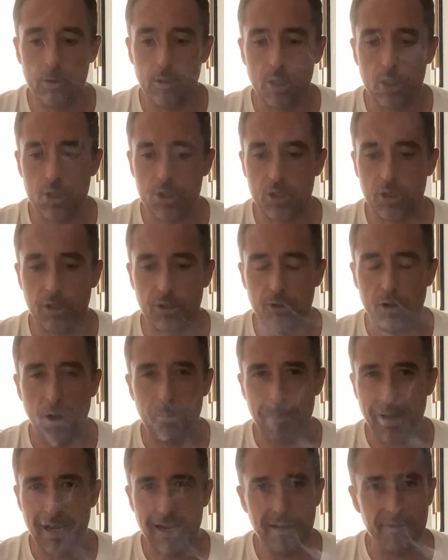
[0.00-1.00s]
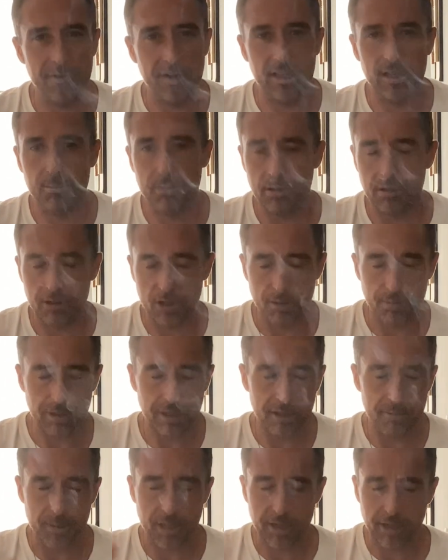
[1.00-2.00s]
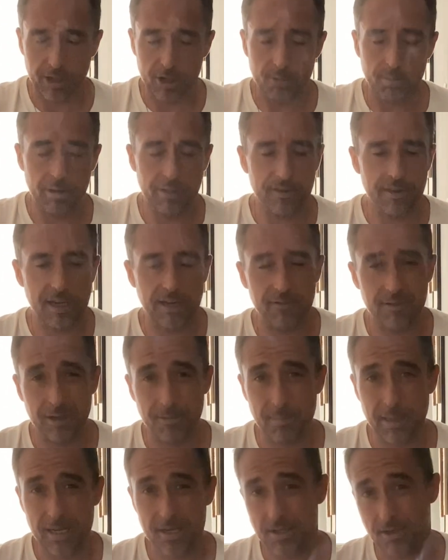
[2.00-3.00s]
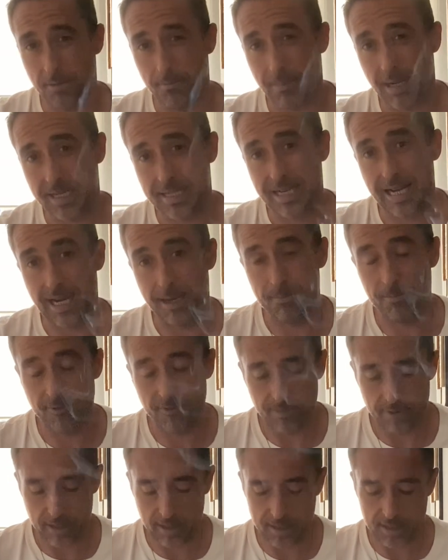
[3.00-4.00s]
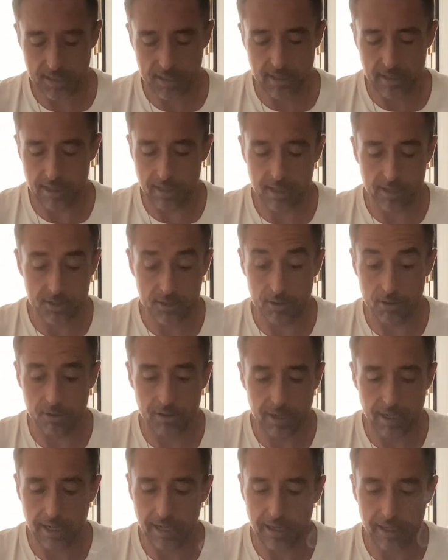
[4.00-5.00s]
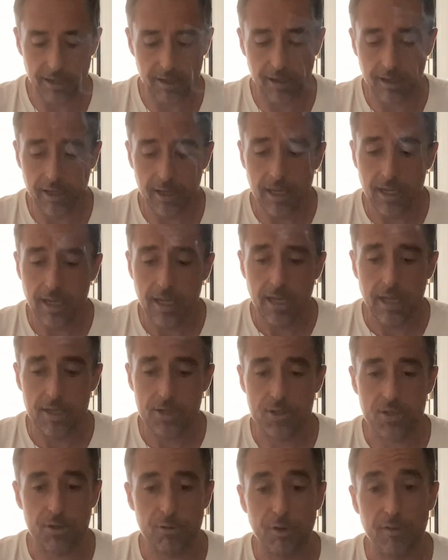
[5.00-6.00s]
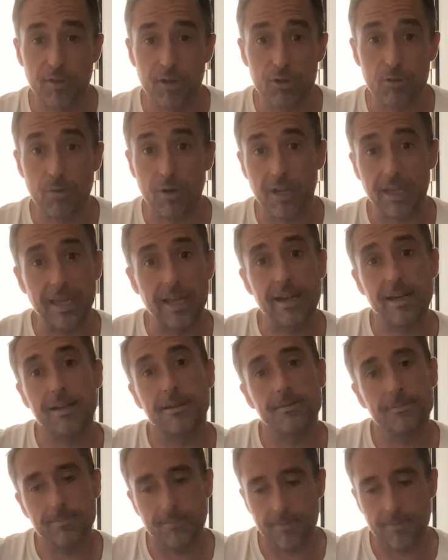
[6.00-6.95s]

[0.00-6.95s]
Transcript: So not many available, couple in the morning, couple in the evening based on my time zone here. So if you do want to get in,